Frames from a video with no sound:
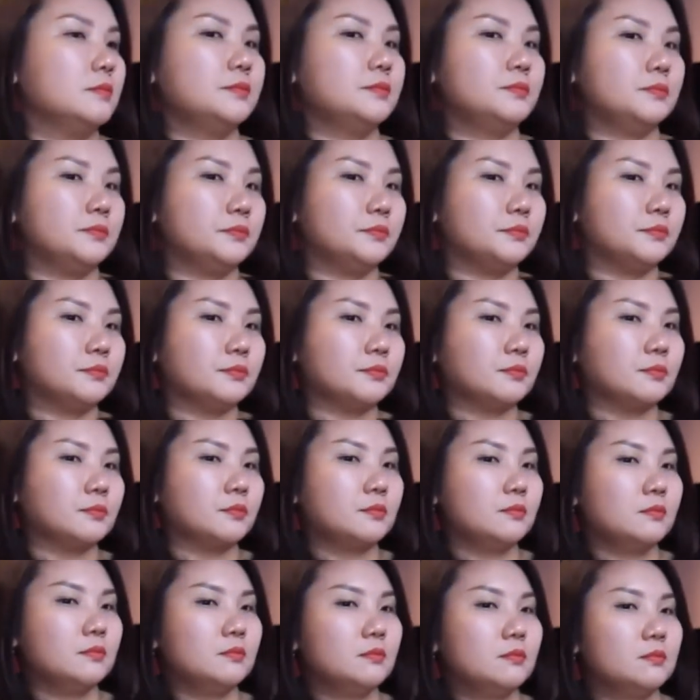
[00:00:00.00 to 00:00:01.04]

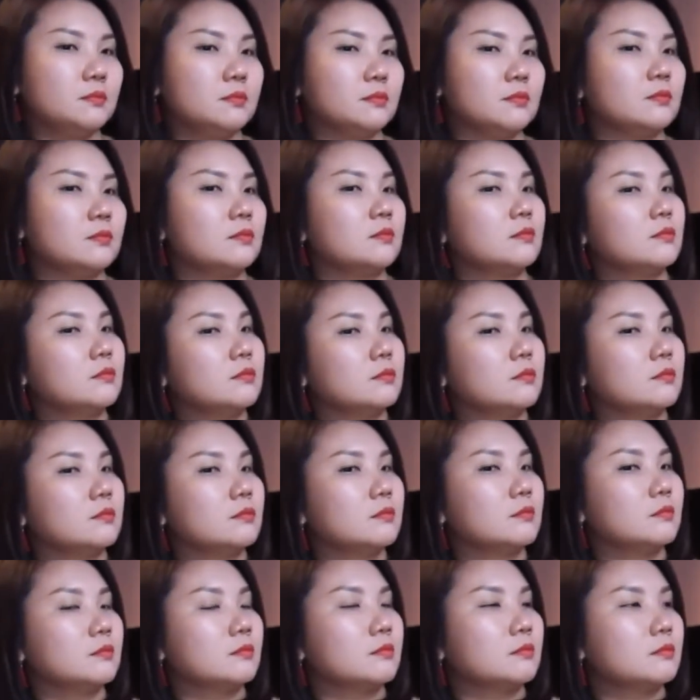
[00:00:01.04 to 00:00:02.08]

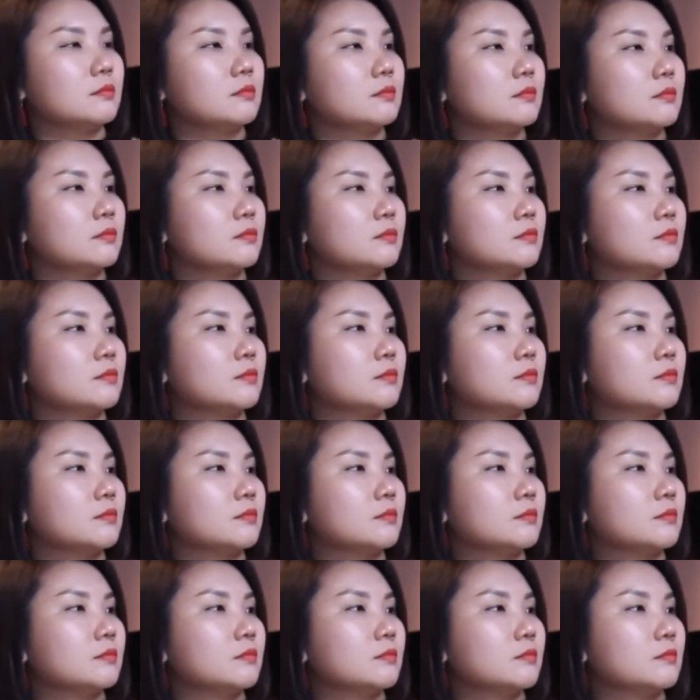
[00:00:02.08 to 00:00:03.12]

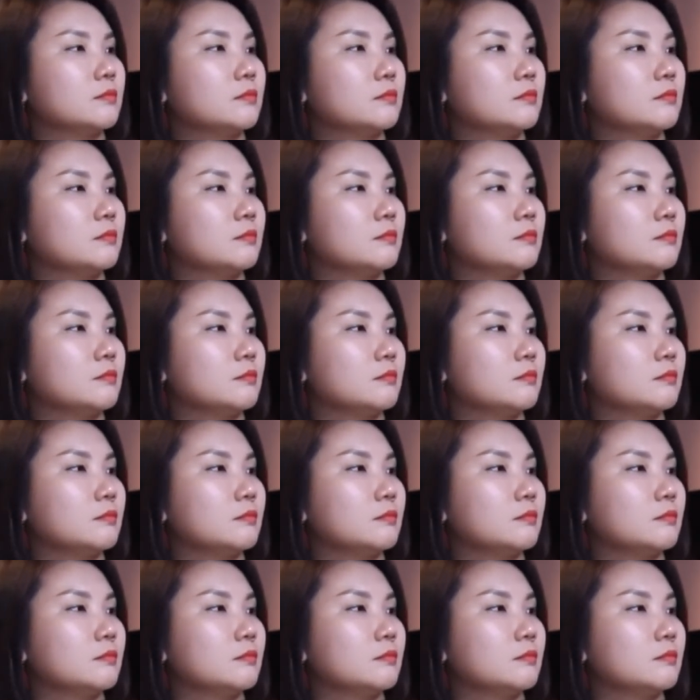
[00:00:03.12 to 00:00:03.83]
[no speech]